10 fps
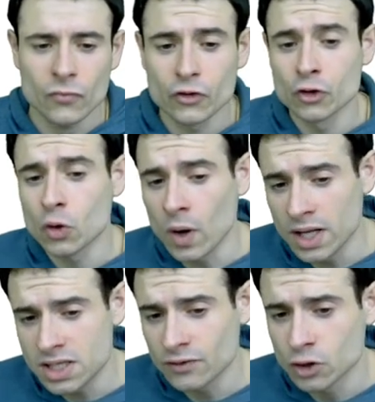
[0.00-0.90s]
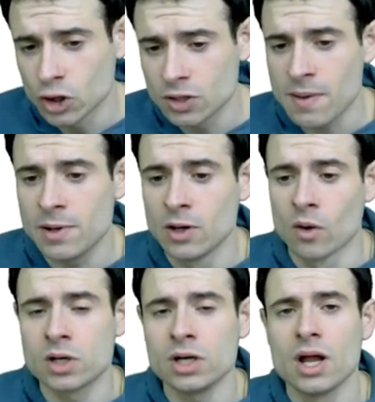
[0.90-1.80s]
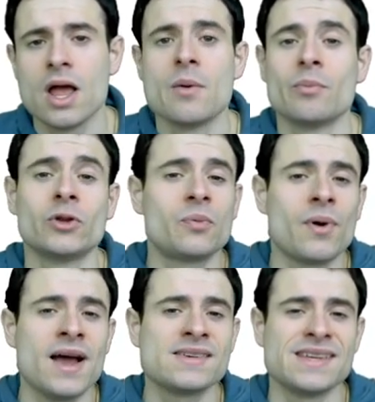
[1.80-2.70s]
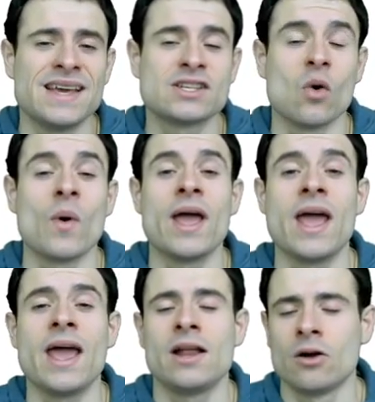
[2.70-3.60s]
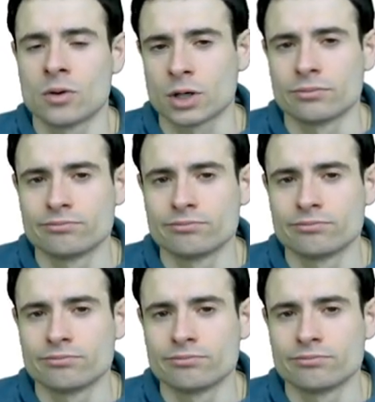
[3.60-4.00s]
So the quality of the good may be lower, but the price is way lower.